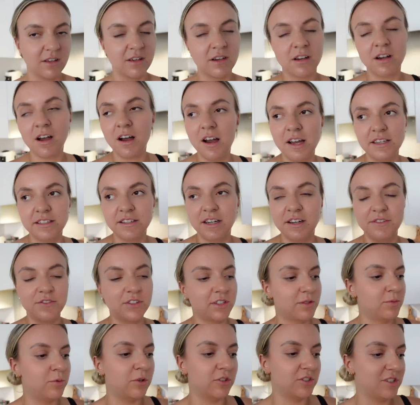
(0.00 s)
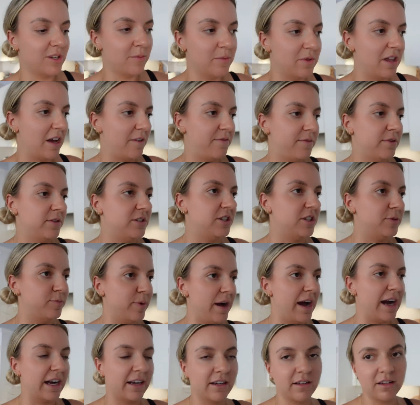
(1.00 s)
Guys, I've just watched some of that footage
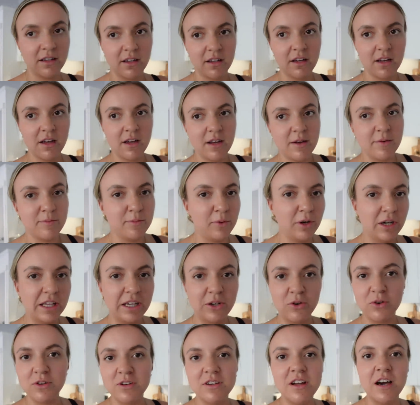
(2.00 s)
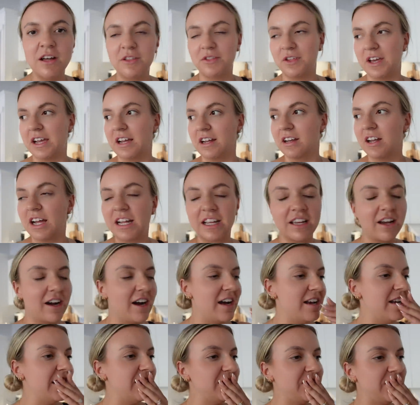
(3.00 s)
back. Molly got nothing. Like,
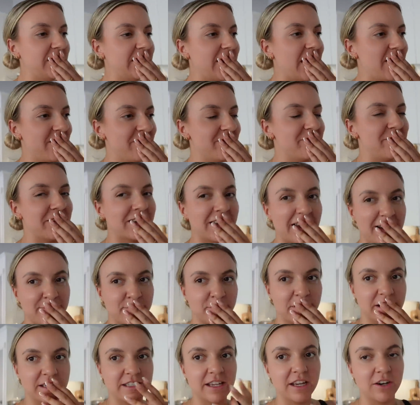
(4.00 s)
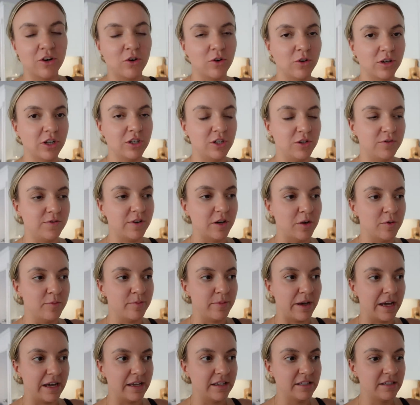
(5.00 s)
I literally gave her my camera. I said, oh, can you film
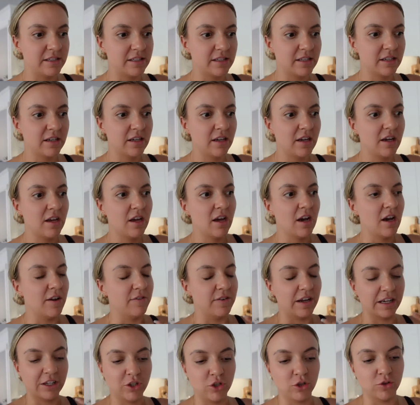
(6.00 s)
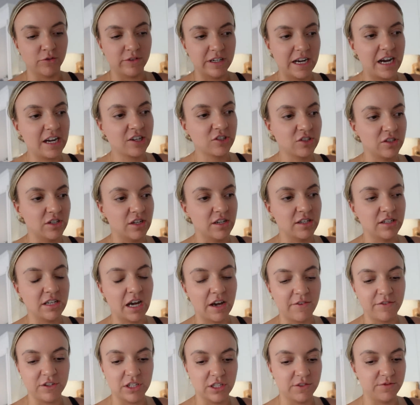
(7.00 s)
bits? of like your reaction and
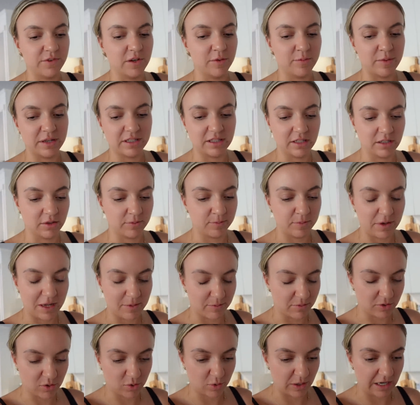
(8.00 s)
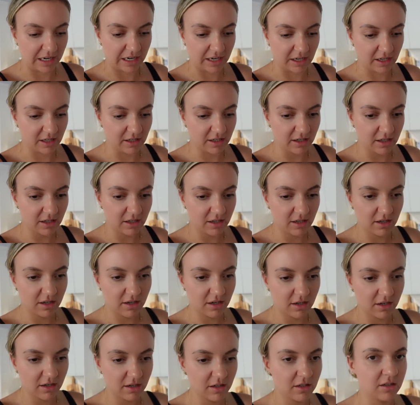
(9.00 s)
stuff and just film bits in, in between.
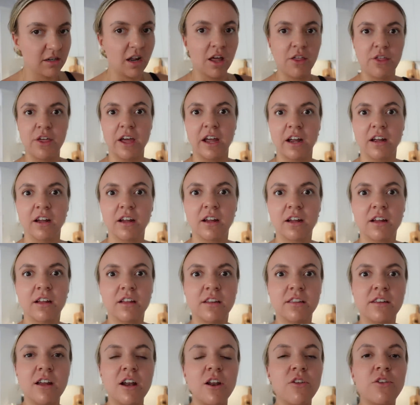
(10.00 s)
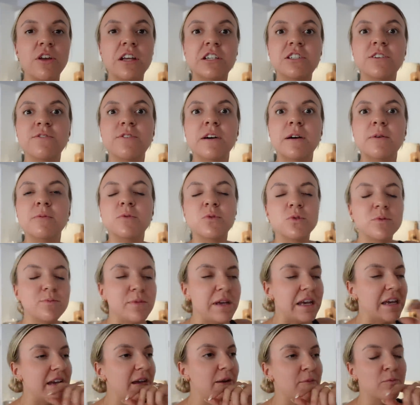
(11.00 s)
Nothing. The only thing she filmed was
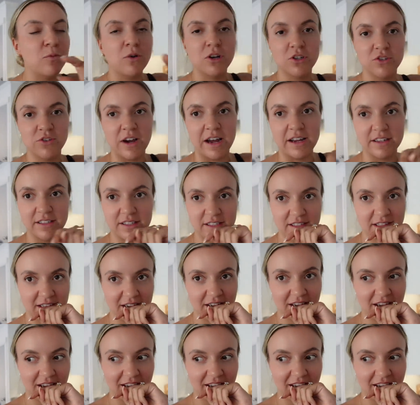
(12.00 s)
me in one dress.